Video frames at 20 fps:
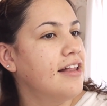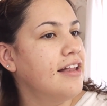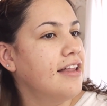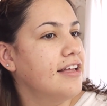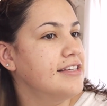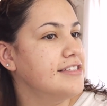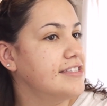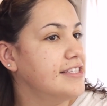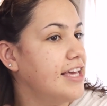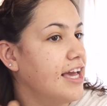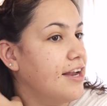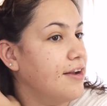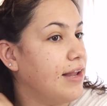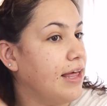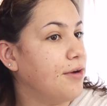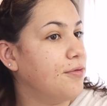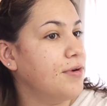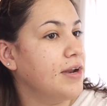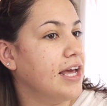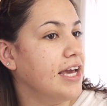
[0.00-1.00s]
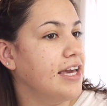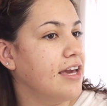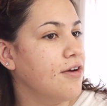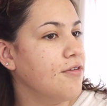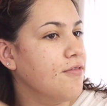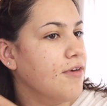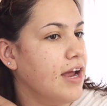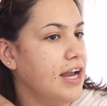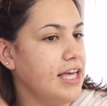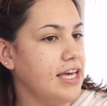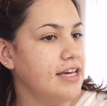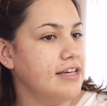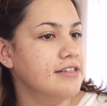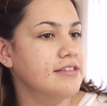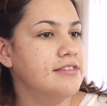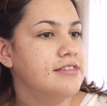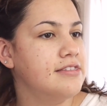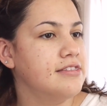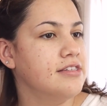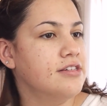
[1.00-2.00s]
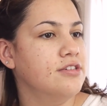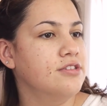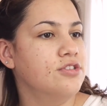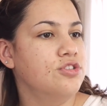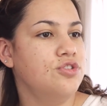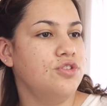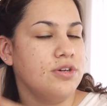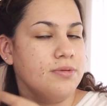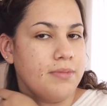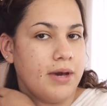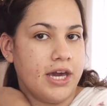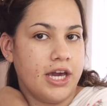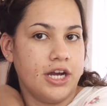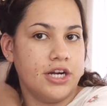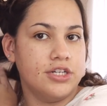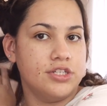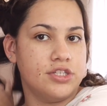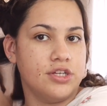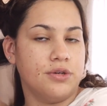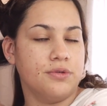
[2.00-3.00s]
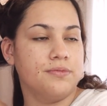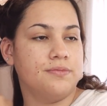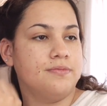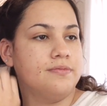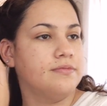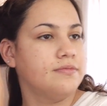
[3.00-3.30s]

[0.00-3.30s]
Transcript: is when I get ready is doing my hair. So